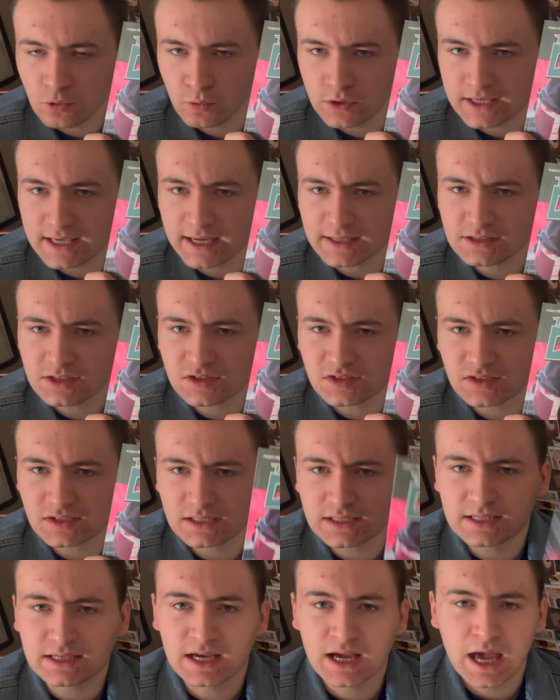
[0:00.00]
we get to
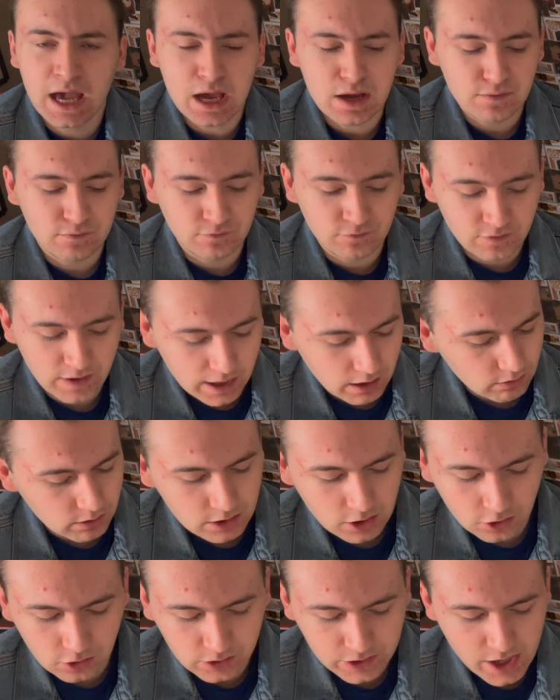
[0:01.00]
see
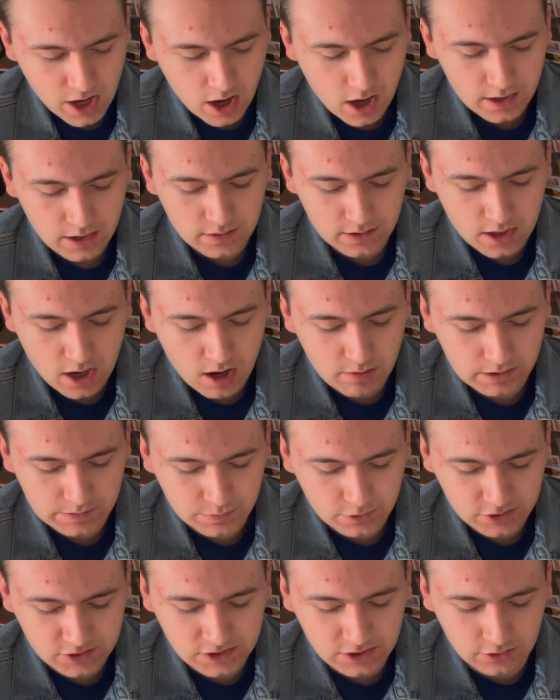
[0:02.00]
very early on in the comic
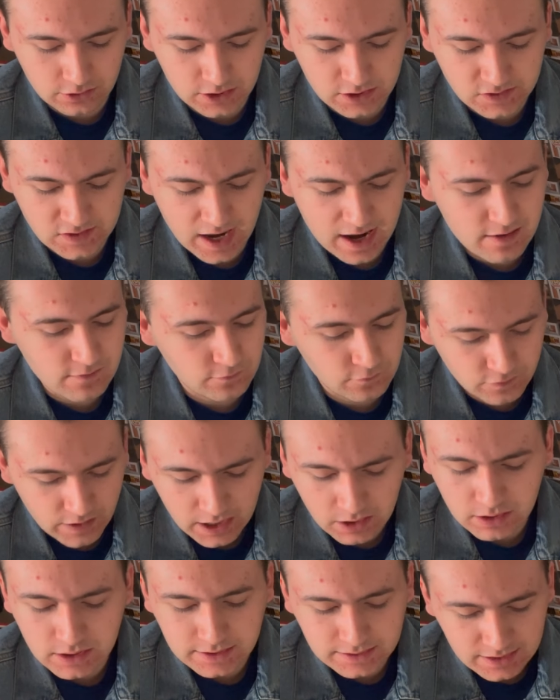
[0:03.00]
book series a
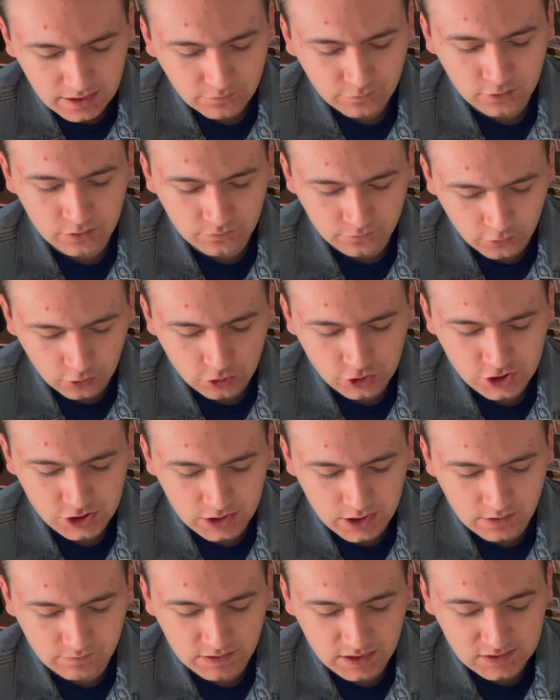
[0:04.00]
very different
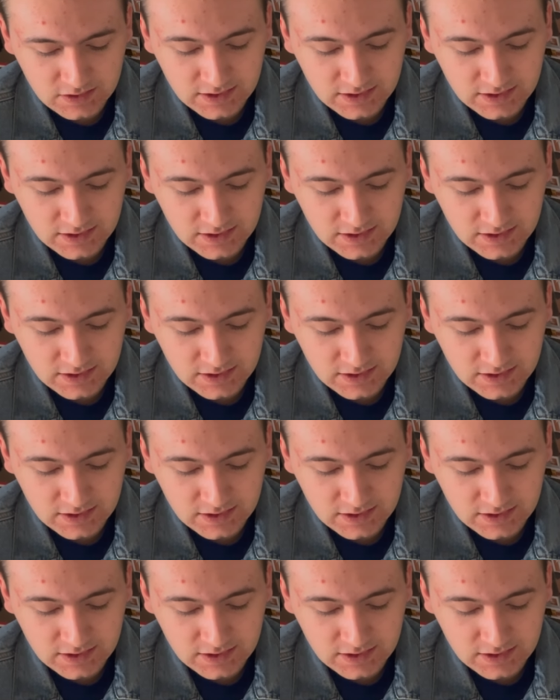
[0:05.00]
version of this